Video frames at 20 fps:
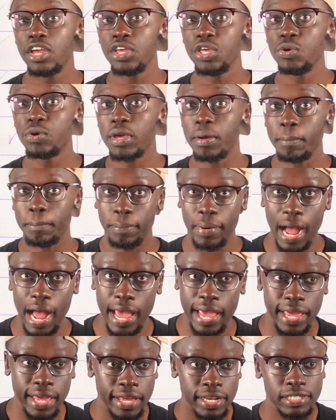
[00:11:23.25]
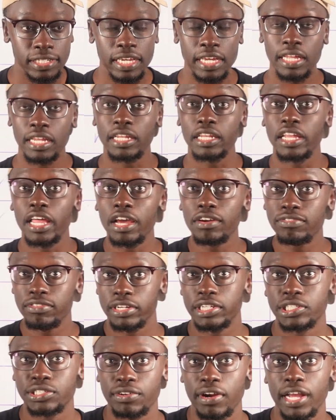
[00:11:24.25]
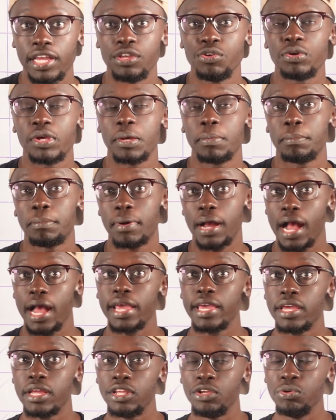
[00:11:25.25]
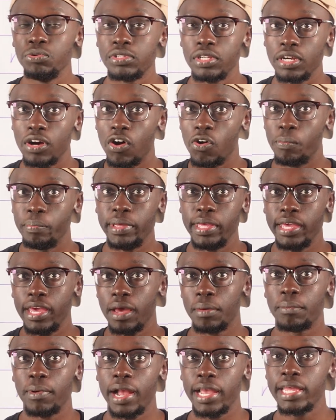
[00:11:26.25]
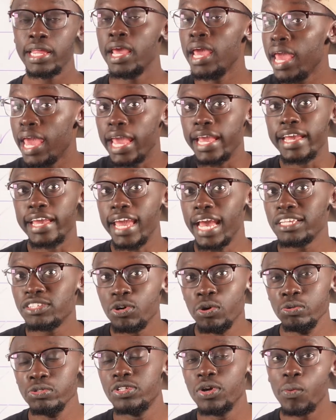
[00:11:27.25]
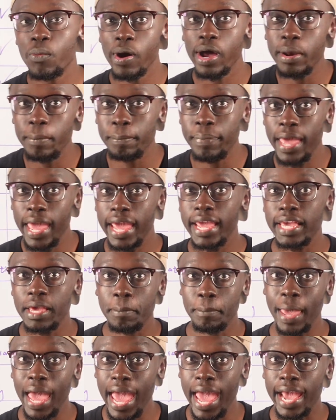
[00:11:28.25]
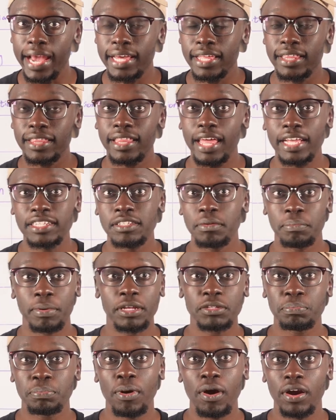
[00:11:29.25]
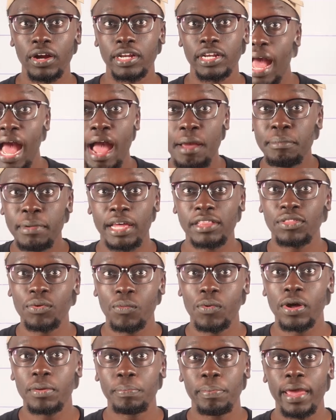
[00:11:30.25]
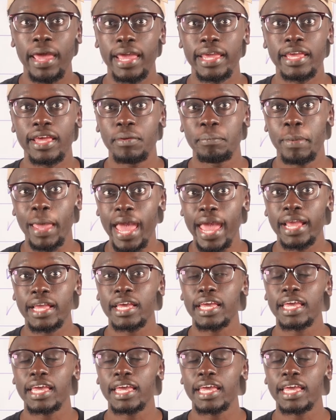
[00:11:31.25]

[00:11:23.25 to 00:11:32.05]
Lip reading: You can buy it leveraged, right? You can buy it using OPM, right? And guess who's the one paying it back? That's the best part. I'm not the one paying it back.